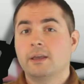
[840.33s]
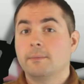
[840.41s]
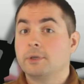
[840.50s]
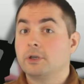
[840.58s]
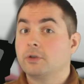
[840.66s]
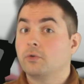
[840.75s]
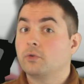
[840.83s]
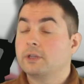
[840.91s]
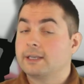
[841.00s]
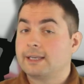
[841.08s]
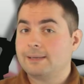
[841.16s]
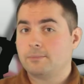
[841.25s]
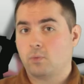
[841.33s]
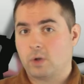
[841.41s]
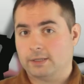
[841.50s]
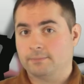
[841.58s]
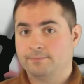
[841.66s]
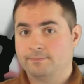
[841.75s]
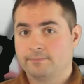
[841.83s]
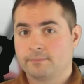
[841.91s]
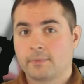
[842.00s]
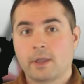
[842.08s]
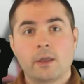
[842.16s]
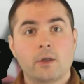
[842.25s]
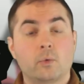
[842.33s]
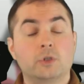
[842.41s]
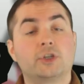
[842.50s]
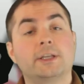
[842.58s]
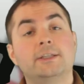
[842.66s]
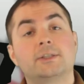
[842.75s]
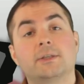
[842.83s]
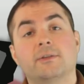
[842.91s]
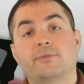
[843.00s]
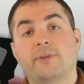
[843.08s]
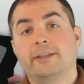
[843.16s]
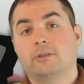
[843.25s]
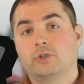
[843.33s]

but you can only keep 1. Which leads to the final